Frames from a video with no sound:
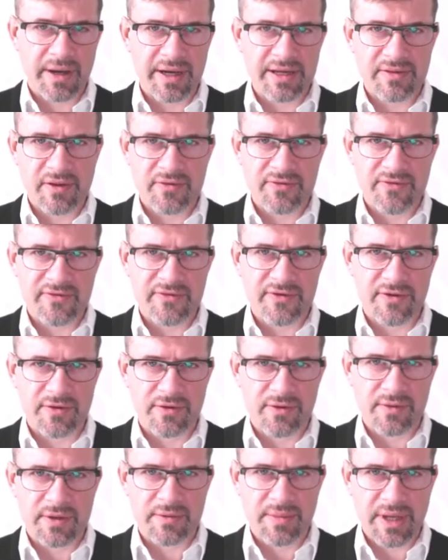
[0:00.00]
combine those
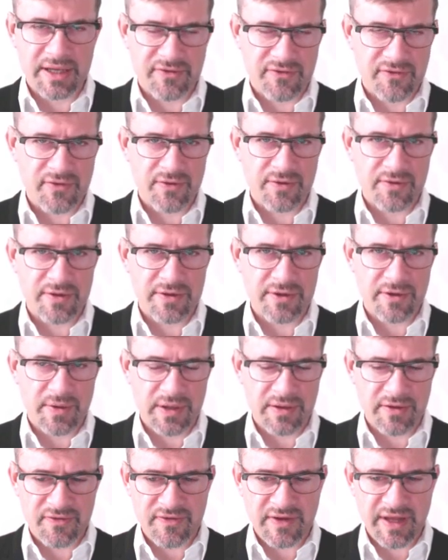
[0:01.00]
two and make sure that
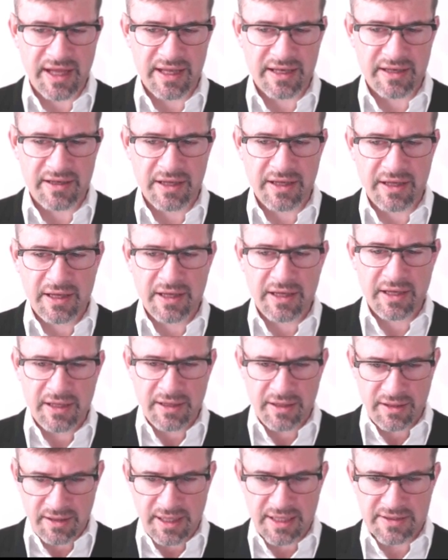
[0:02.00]
you understand,
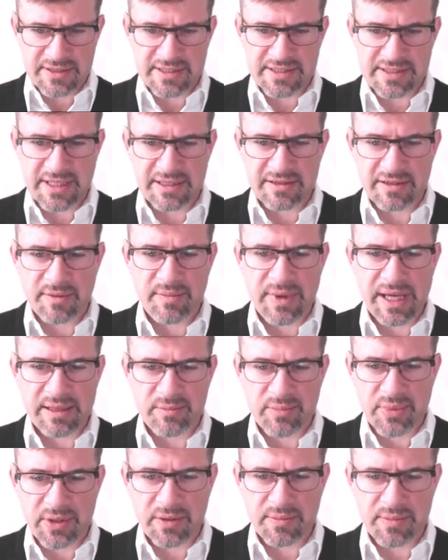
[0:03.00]
as I said, the
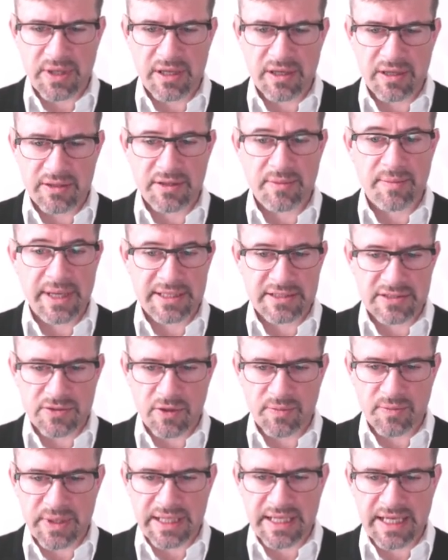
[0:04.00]
main
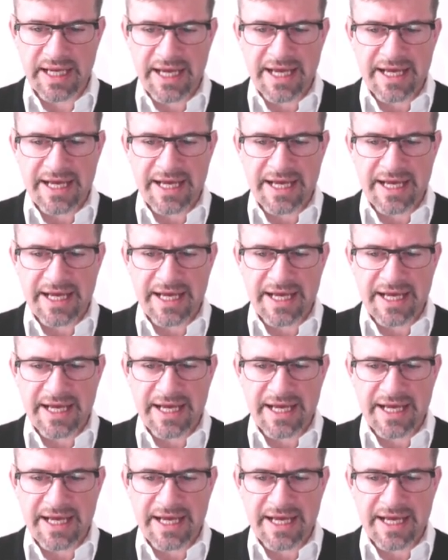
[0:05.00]
topic.